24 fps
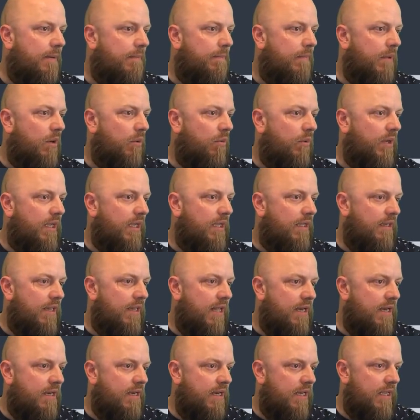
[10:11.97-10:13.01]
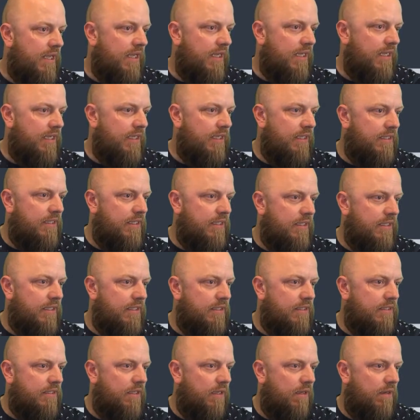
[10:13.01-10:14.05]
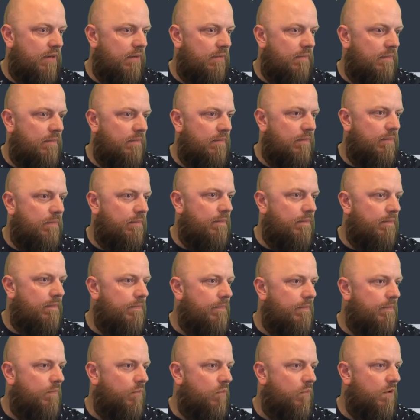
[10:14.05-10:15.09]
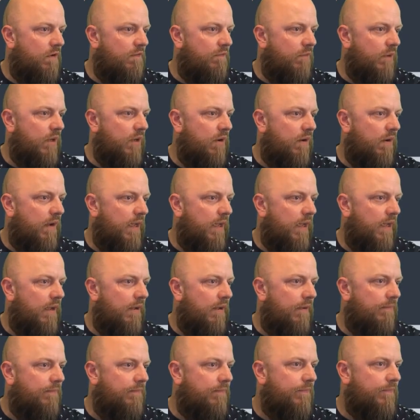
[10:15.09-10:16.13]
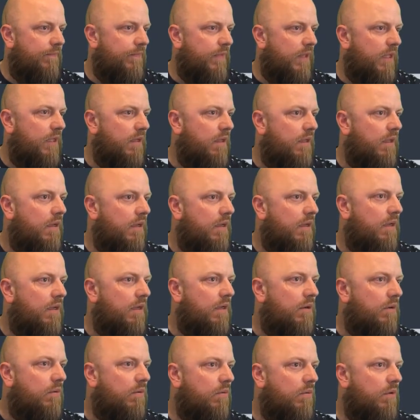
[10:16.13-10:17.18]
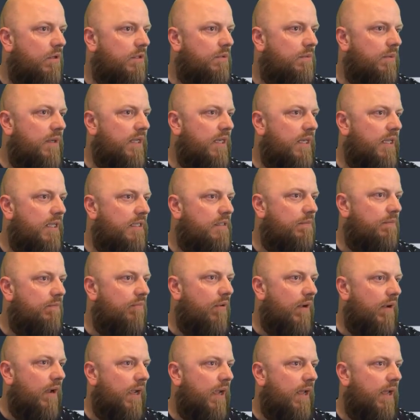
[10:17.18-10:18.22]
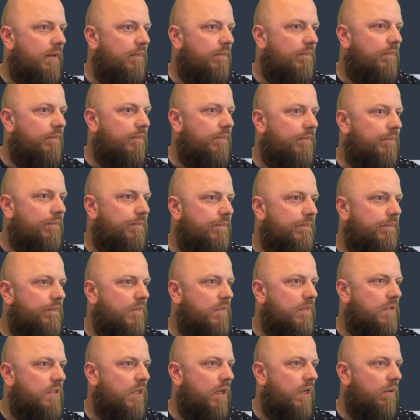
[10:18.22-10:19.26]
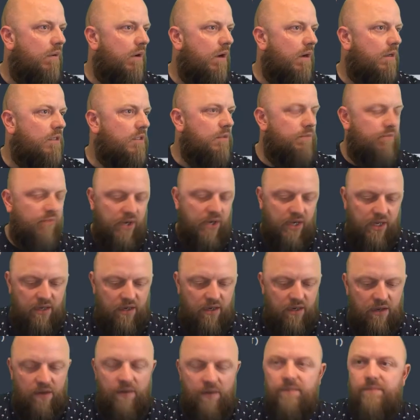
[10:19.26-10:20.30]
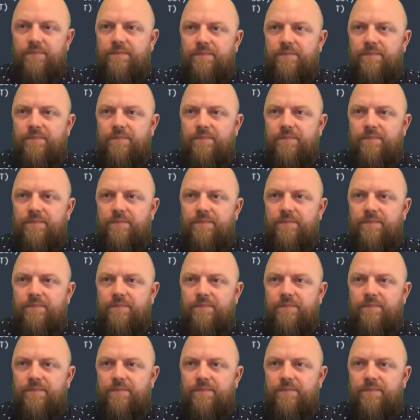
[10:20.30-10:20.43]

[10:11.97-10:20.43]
We then need some, what have we got here? What do we need to bring in? Do you know what, I'll just bring in a lot.